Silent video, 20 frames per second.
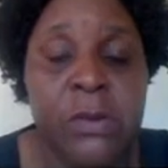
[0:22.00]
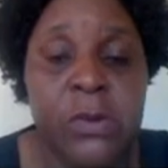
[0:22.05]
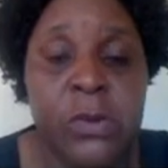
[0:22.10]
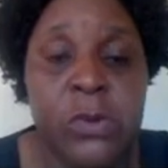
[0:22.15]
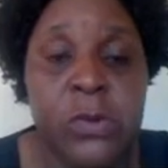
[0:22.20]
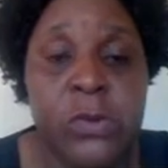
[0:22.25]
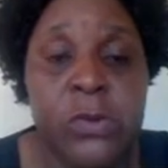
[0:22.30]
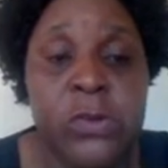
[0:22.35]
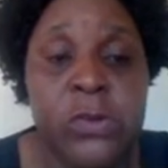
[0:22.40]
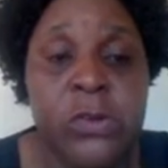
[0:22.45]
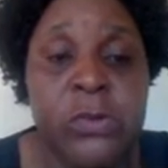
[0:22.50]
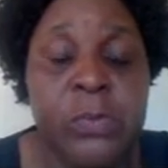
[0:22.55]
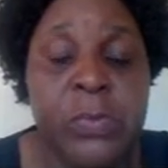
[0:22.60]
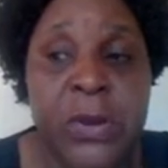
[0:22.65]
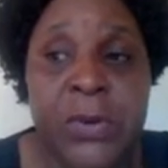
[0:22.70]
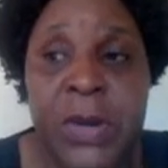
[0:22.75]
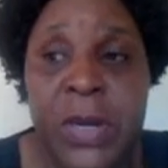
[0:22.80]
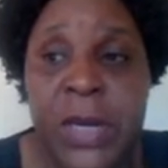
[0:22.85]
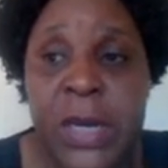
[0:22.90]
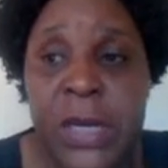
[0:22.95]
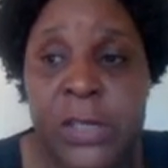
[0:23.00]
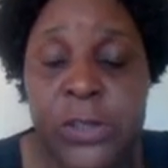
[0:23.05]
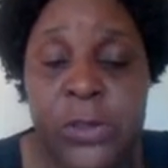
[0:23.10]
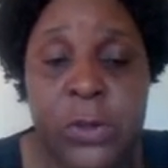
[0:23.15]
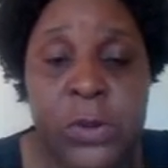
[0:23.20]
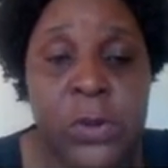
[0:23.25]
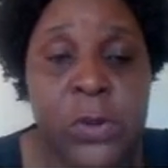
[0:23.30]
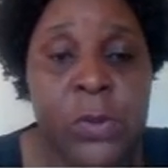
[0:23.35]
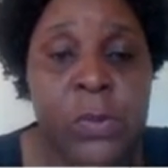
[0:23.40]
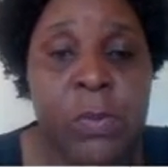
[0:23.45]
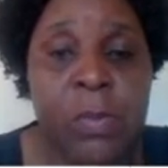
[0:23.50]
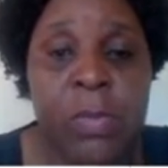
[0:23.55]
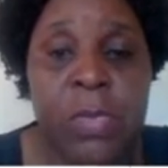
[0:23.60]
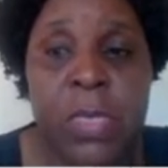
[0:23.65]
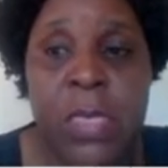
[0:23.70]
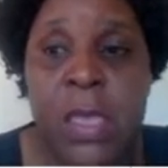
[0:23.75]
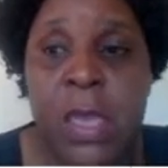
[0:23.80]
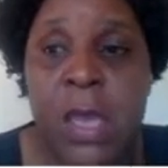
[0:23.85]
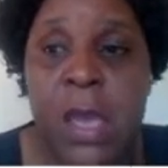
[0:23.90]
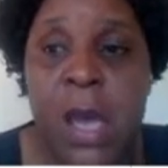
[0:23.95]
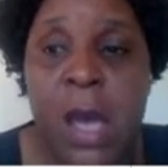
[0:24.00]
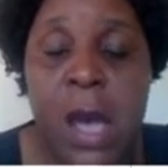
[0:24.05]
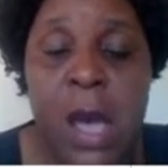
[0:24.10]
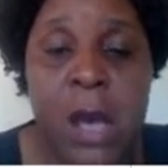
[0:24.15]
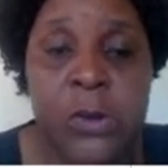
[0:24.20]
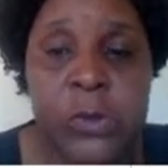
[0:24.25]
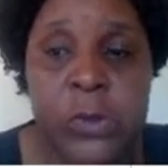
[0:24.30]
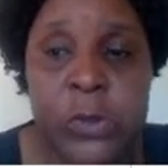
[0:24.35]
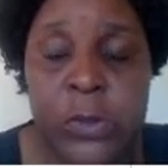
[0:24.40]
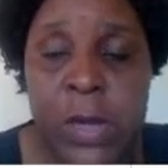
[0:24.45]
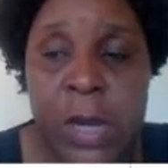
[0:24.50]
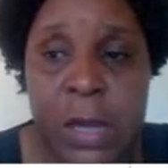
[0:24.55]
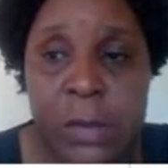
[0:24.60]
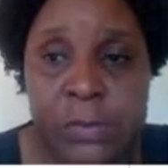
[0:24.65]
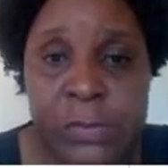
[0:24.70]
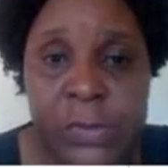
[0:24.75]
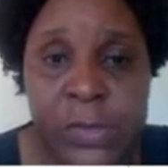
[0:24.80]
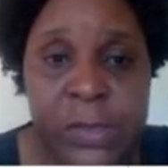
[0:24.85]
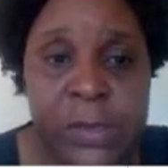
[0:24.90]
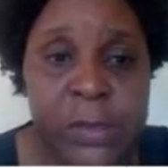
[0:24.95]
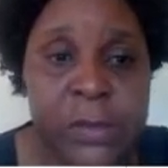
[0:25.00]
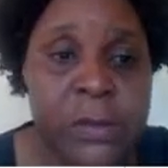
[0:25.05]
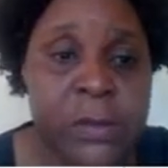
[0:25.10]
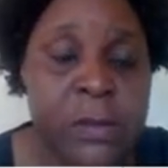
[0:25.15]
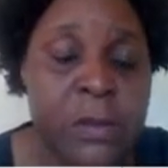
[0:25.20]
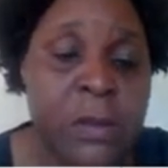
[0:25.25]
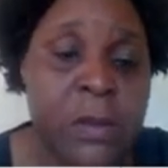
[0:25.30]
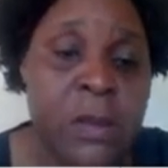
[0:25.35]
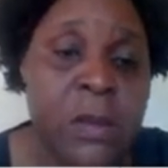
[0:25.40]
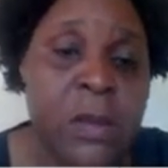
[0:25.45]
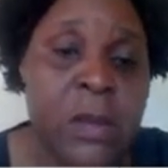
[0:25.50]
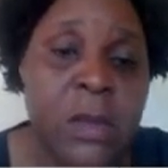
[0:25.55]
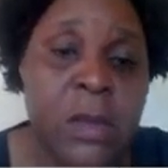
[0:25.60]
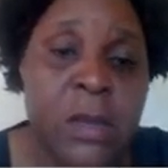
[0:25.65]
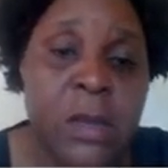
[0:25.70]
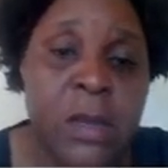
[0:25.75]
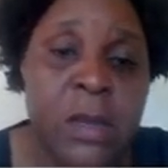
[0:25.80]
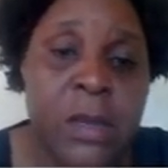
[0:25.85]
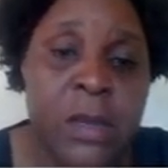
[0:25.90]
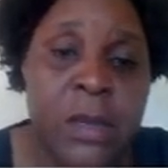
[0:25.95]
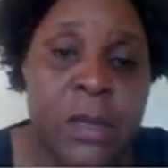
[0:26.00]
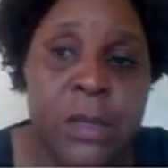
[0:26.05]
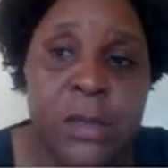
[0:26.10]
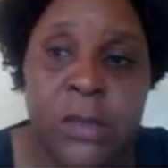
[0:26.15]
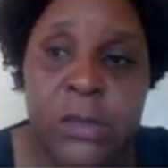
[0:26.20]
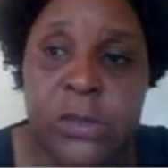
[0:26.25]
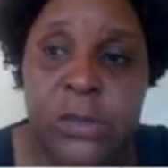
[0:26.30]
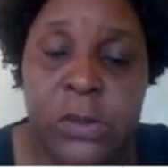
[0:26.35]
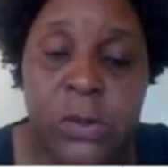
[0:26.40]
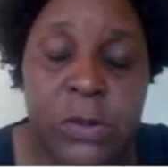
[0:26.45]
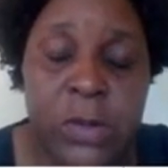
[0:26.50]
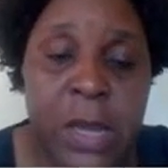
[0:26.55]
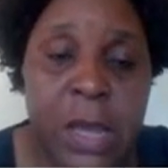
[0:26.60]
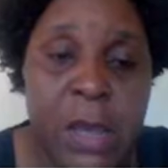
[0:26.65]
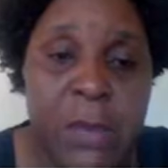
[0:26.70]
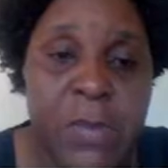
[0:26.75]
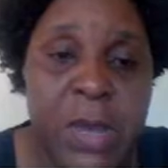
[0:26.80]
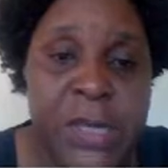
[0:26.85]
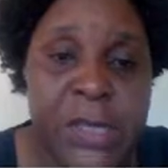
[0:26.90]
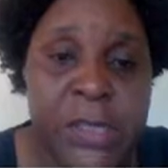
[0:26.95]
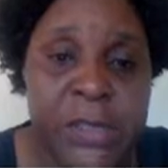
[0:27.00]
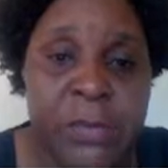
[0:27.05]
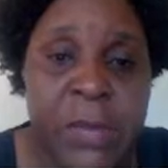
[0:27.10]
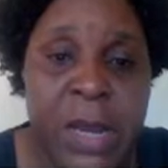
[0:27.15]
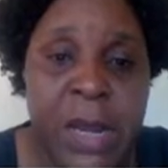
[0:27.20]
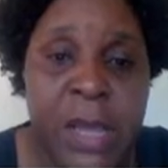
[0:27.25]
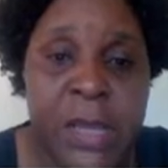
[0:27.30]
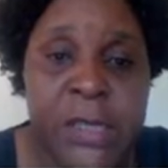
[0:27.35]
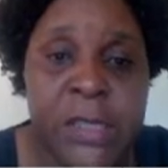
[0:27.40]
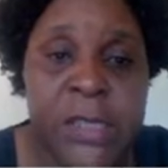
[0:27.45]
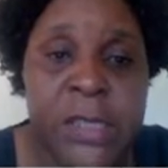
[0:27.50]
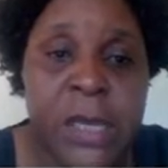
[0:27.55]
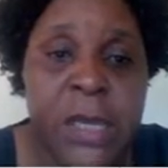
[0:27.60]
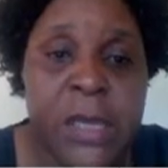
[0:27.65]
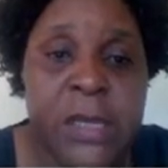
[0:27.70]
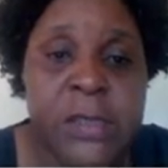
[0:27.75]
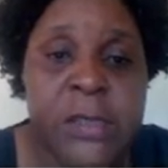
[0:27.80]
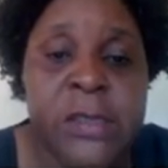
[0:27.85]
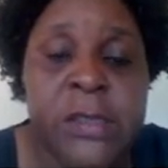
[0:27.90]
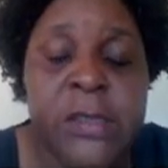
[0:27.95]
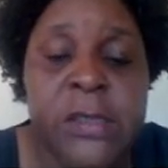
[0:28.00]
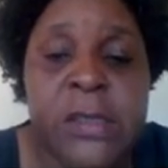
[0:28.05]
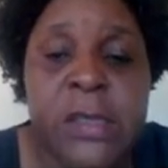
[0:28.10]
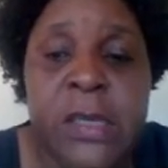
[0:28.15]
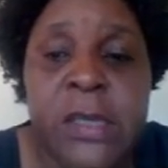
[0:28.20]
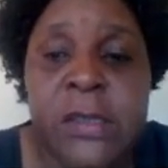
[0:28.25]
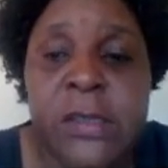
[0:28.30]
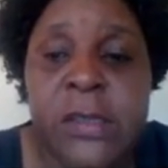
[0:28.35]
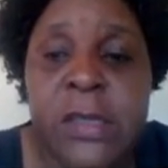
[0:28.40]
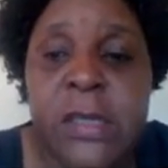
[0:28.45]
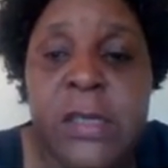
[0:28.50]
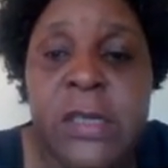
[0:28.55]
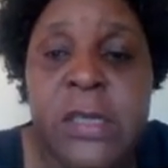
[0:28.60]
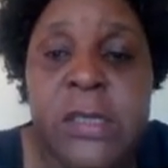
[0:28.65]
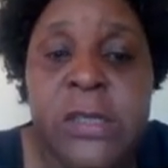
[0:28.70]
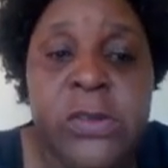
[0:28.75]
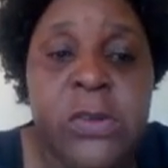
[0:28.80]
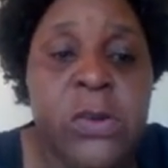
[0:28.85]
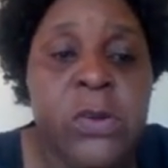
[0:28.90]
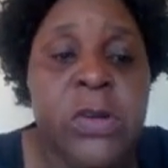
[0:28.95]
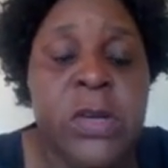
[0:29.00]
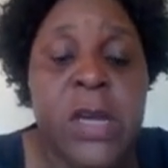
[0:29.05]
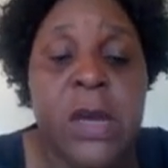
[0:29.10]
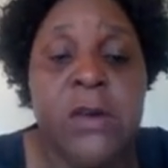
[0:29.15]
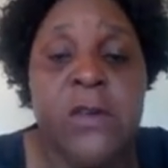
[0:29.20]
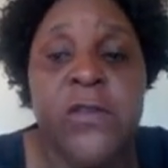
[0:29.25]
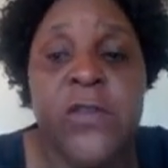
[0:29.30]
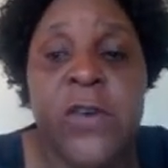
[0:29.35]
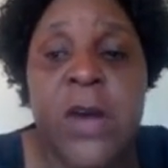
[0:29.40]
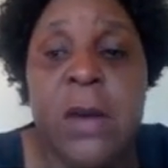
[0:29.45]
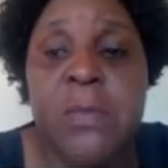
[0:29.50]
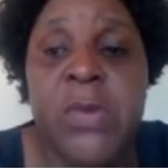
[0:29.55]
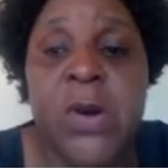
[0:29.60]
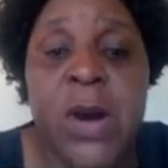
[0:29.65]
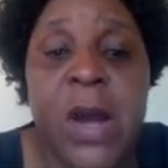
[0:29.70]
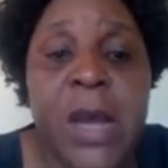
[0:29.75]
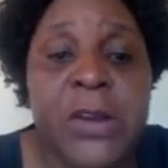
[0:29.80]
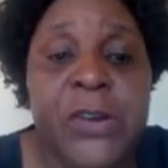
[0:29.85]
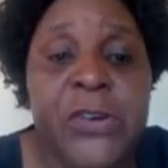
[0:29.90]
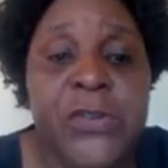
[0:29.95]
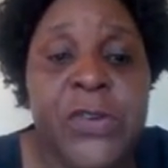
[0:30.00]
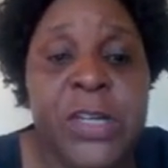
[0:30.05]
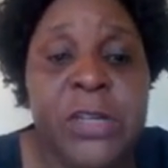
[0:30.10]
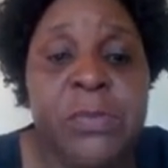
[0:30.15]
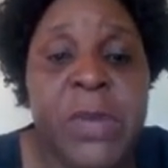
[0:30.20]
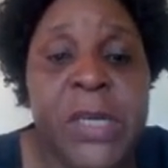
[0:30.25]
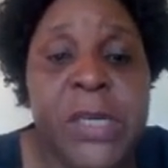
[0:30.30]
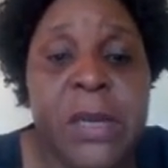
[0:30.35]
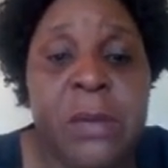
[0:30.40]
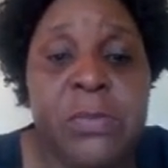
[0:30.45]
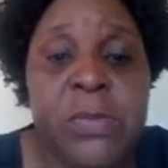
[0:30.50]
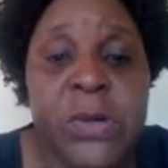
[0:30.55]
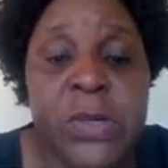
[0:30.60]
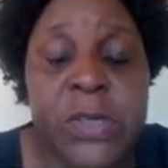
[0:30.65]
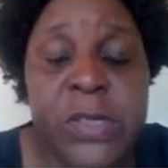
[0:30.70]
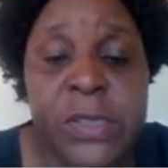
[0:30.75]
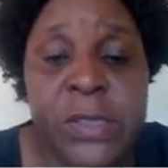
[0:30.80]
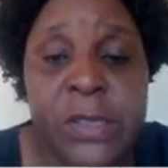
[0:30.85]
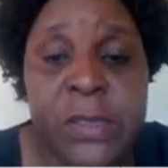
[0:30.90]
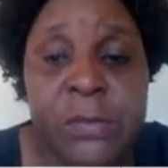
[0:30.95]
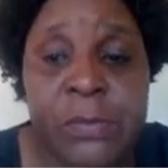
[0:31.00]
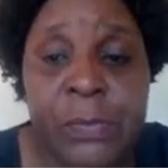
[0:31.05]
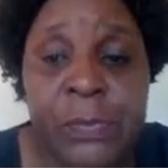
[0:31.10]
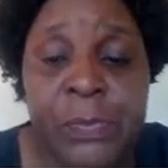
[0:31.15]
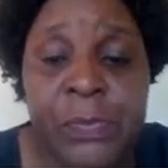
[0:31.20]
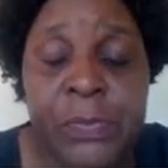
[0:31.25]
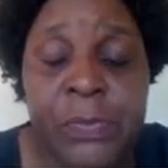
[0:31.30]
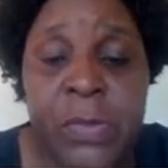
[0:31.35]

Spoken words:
good perinatal outcomes. So diabetes mellitus is a disorder of carbohydrate metabolism